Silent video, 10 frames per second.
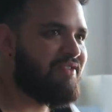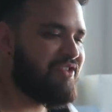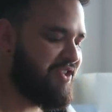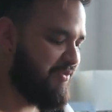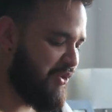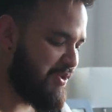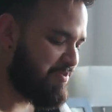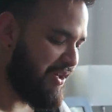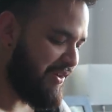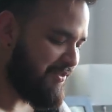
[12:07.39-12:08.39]
What's the
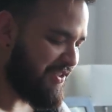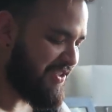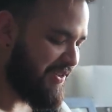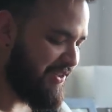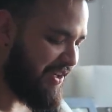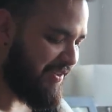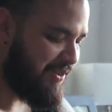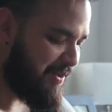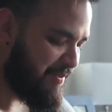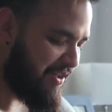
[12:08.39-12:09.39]
first breakfast? Hold on,
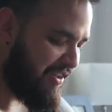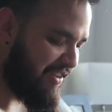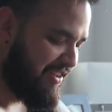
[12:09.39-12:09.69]
wait a minute.